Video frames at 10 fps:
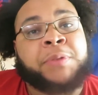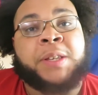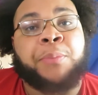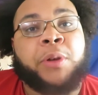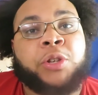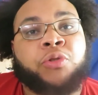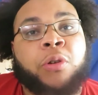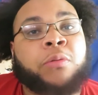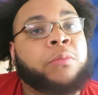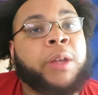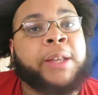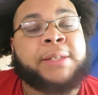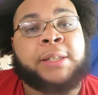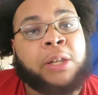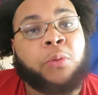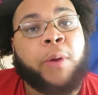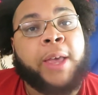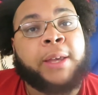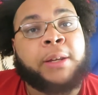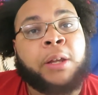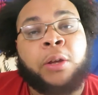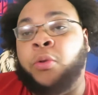Simple intro. It's Lil Wayne,